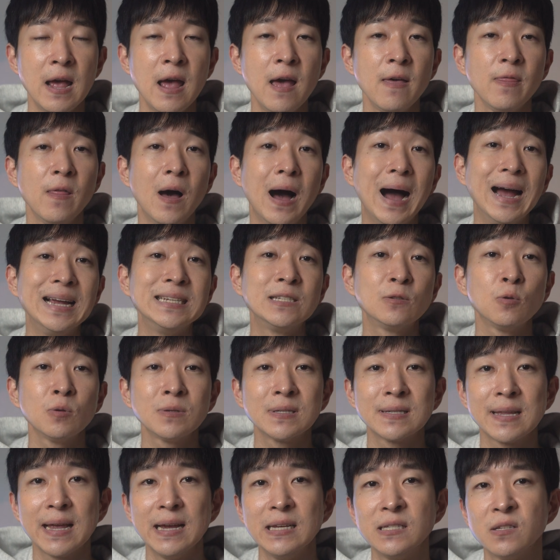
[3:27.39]
The ISO
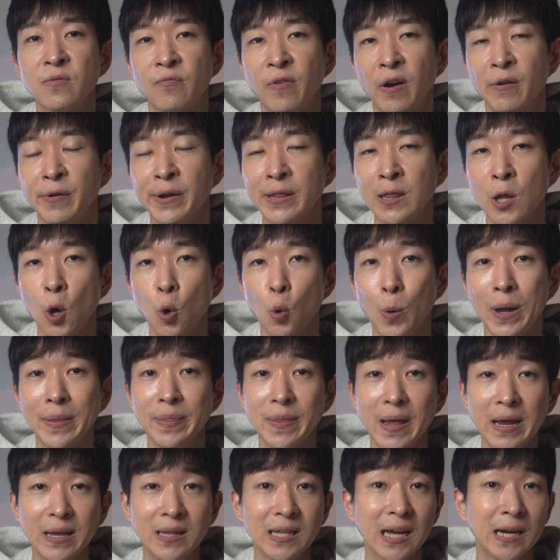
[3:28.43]
stays very low at
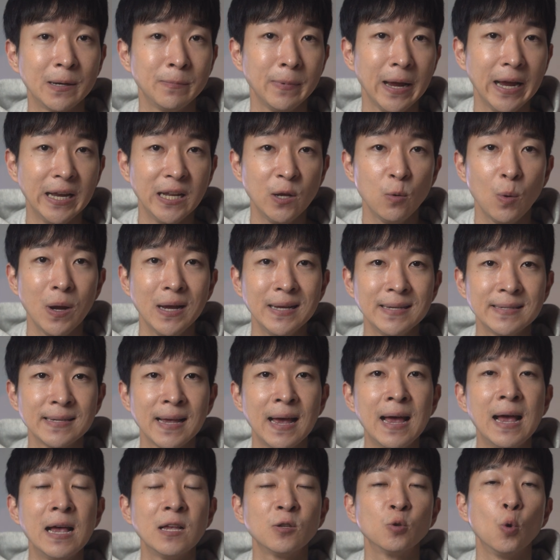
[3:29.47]
daytime anyways,
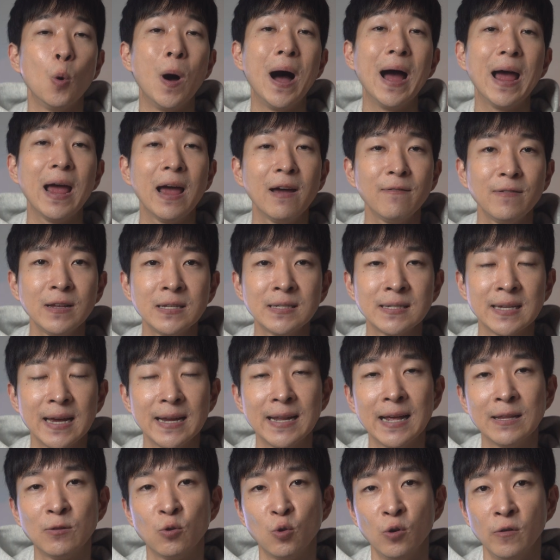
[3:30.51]
so I have it set
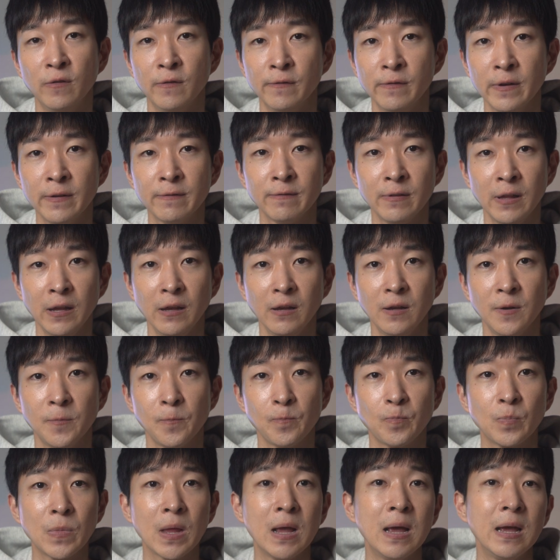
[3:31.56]
at 250.
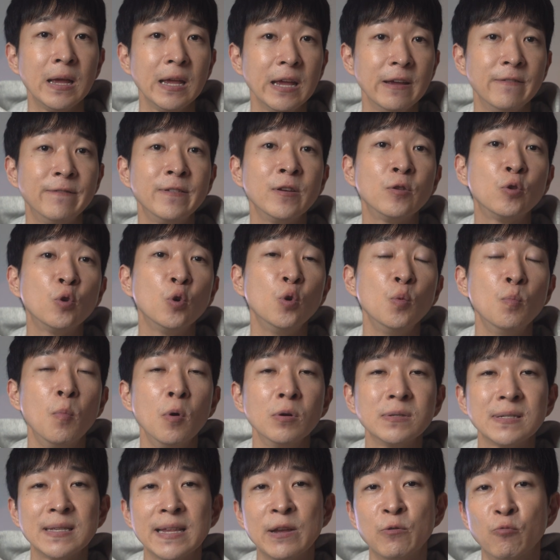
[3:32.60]
If you do
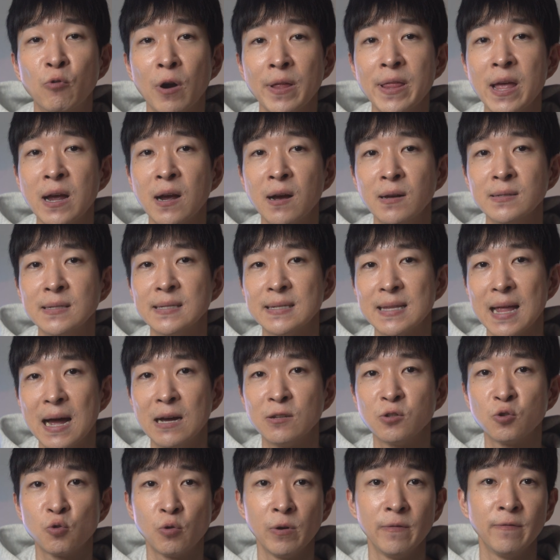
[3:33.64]
mostly run and gun style
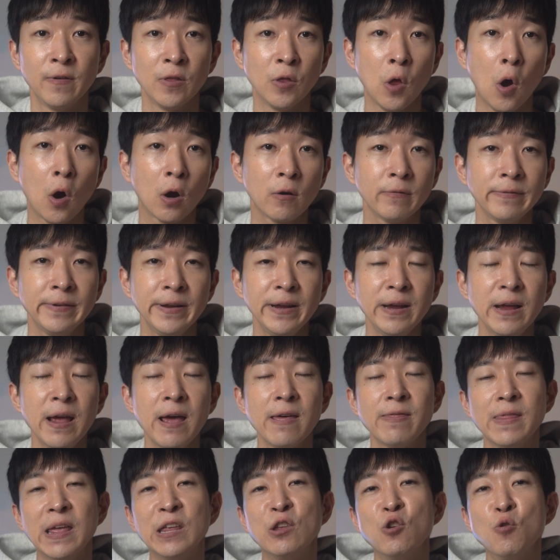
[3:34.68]
street photography,
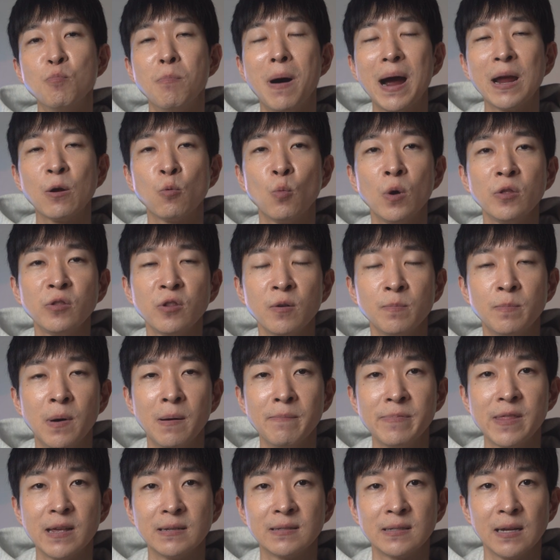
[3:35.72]
then you might want to bump
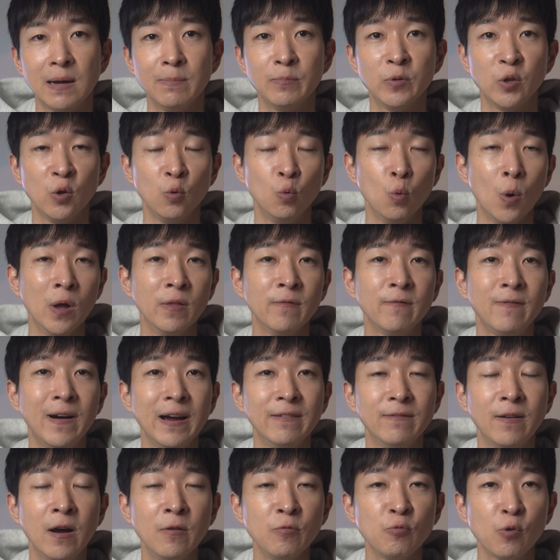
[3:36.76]
this up to
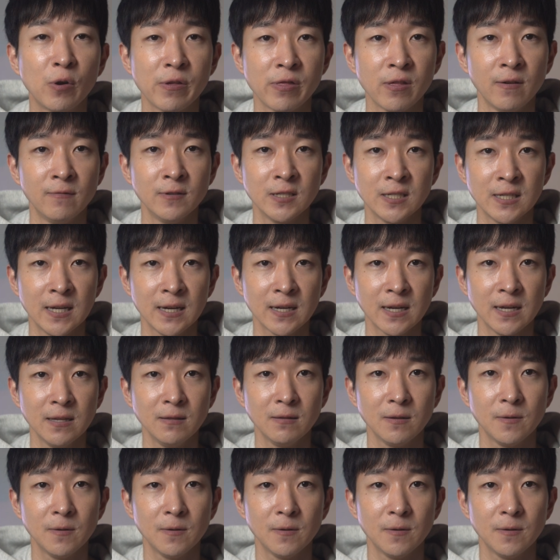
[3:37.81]
1/500th of a second.